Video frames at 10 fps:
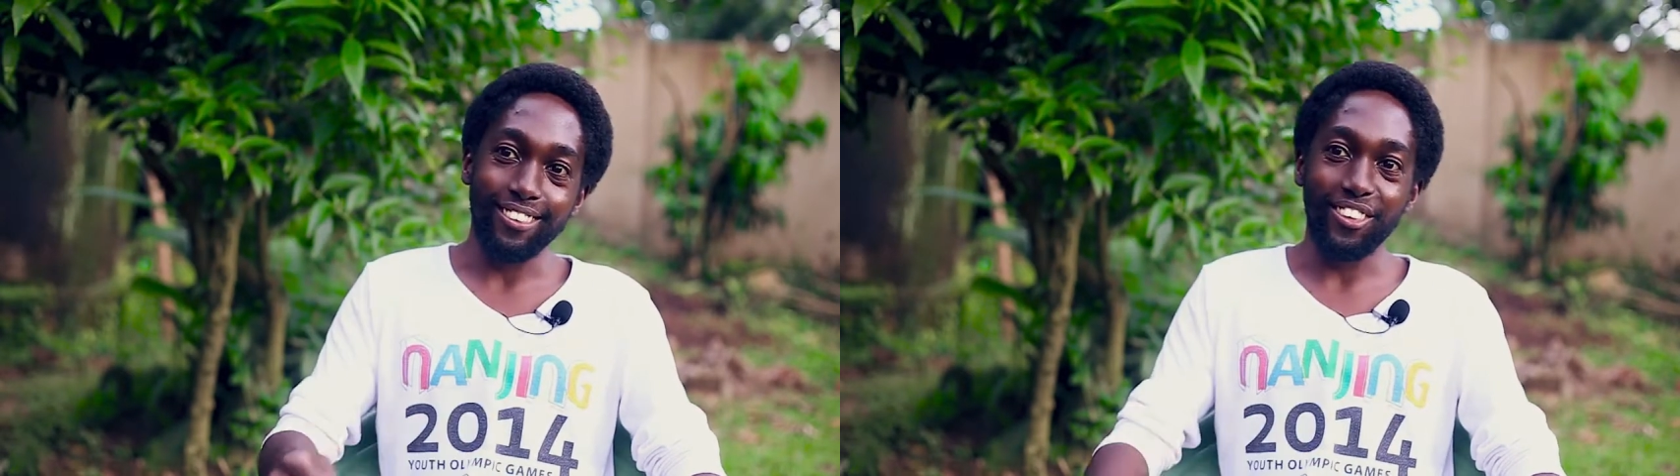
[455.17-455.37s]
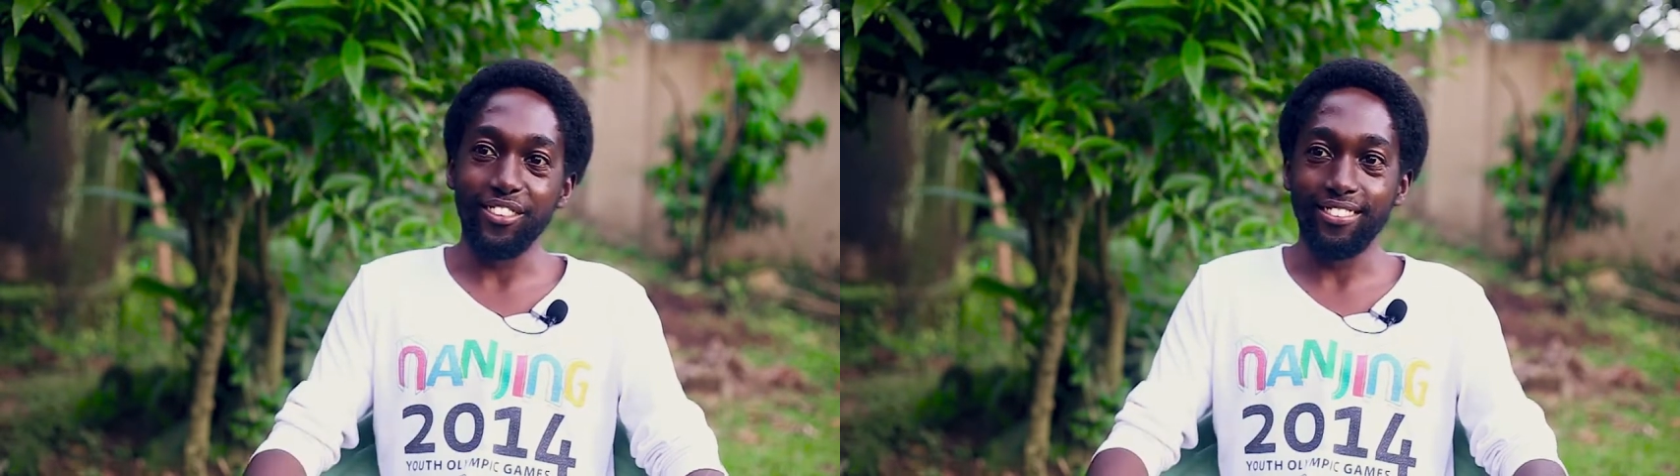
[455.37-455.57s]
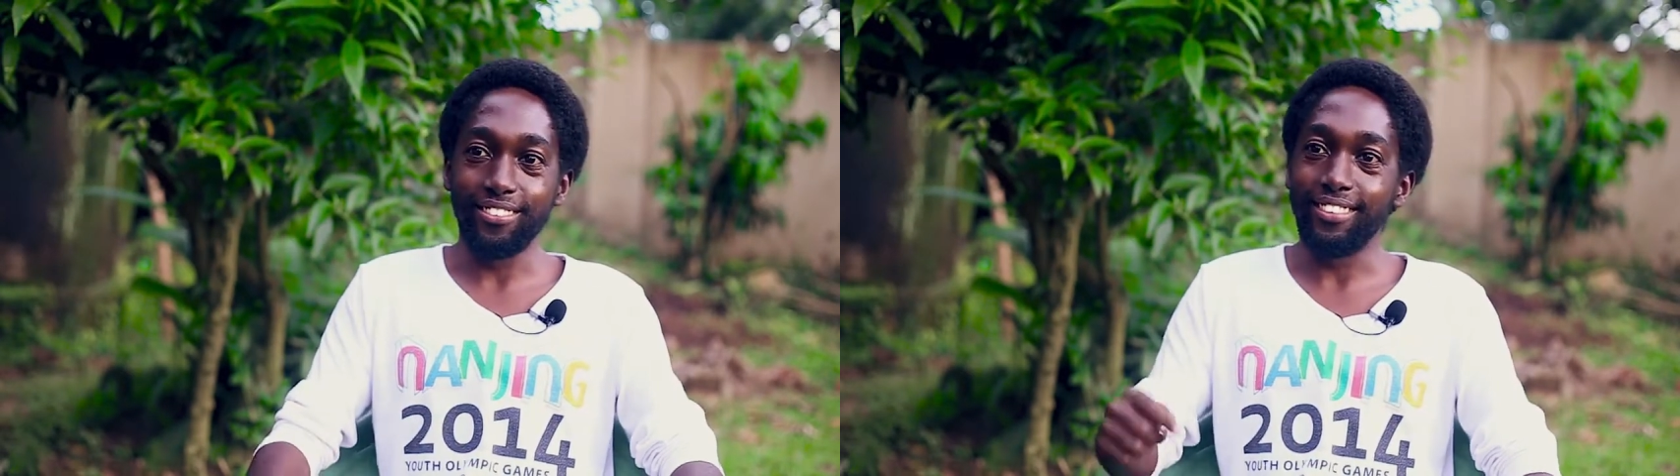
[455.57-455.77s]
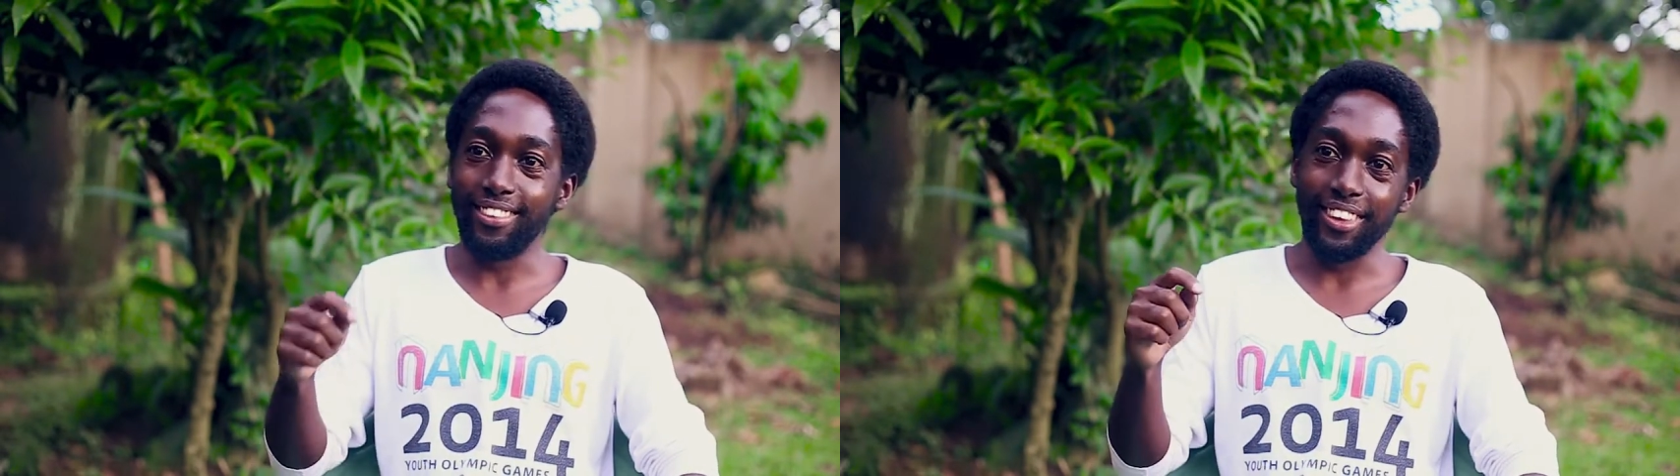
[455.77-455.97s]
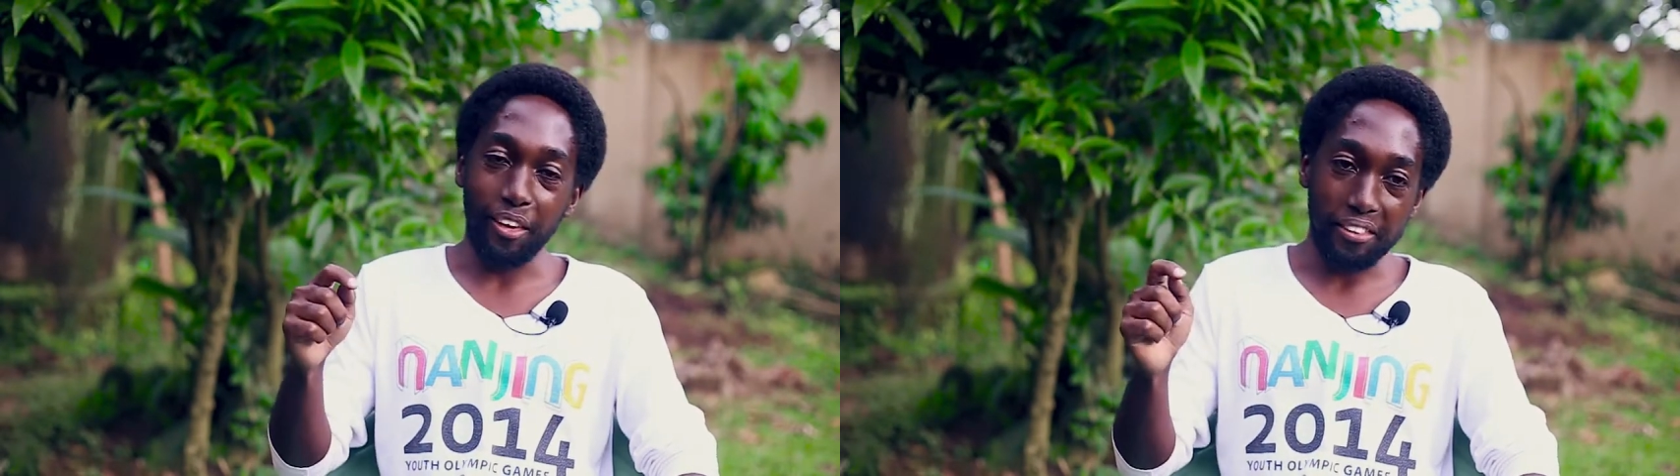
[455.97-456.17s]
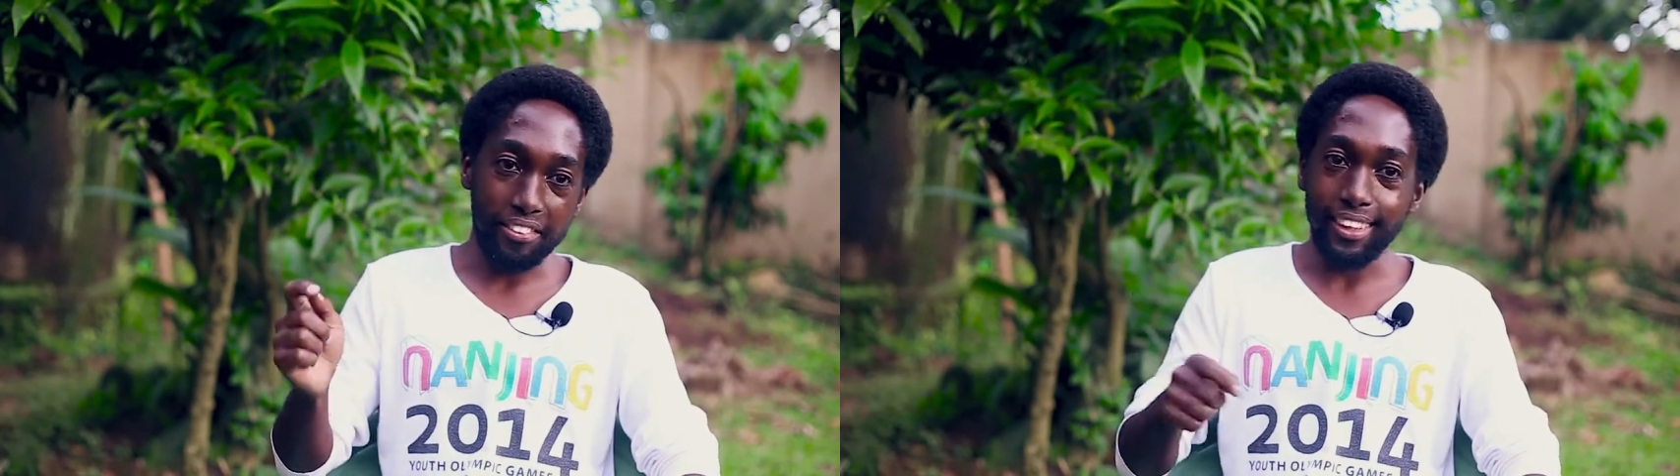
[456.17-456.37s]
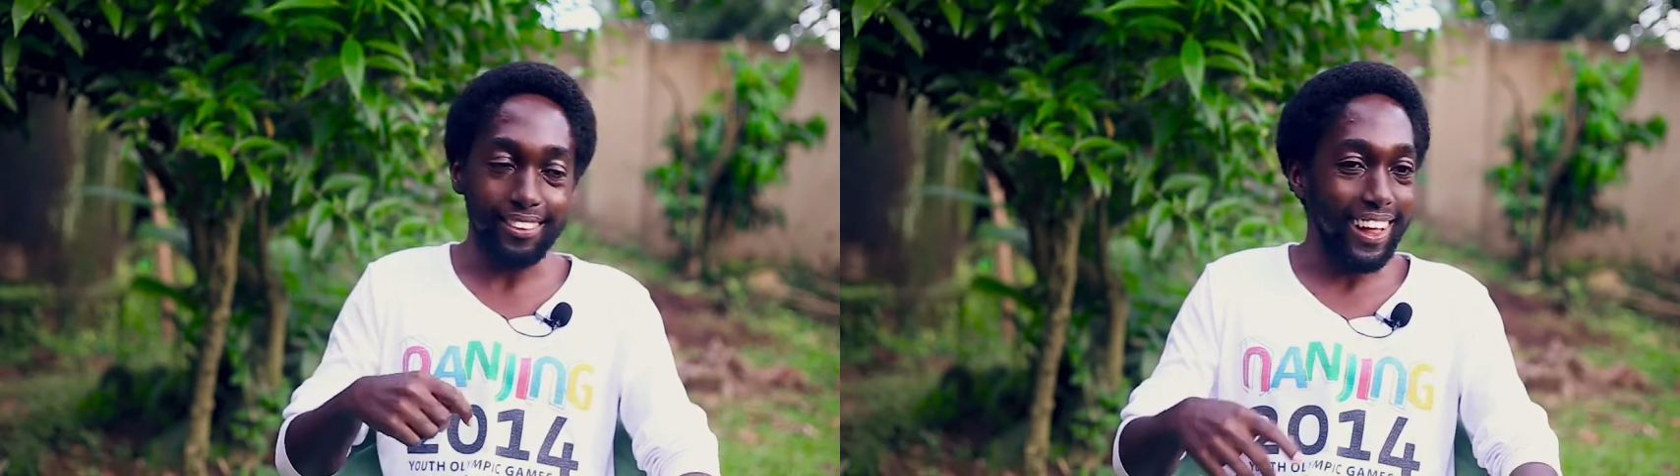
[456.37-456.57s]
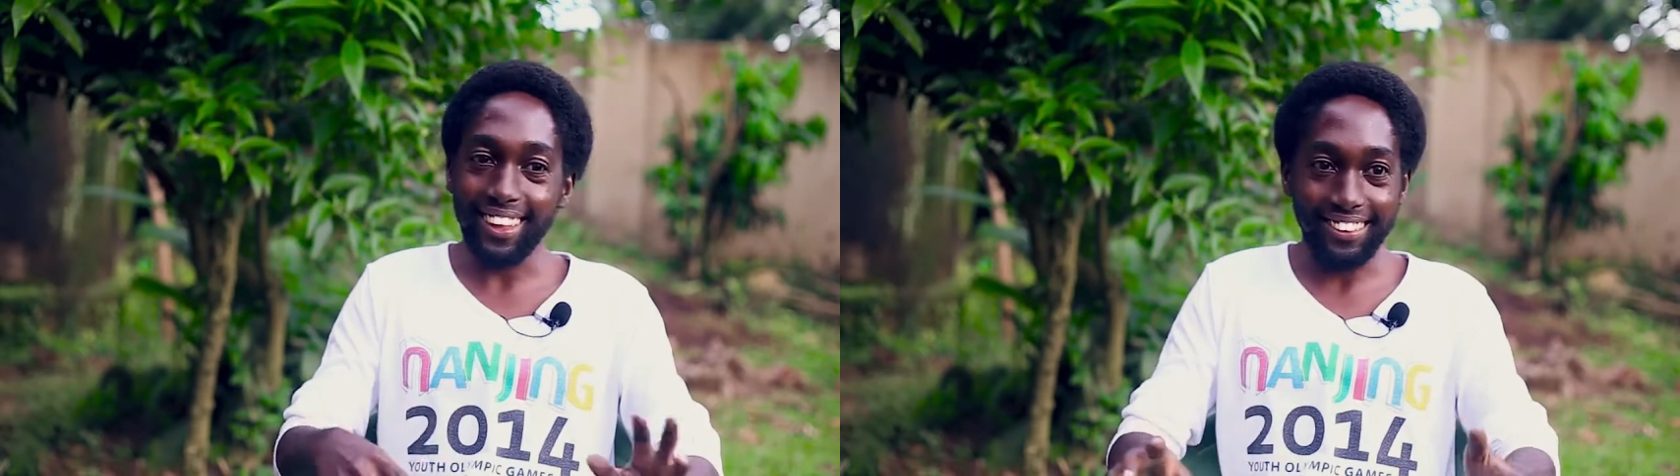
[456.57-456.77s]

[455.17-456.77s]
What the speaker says: because they were saying,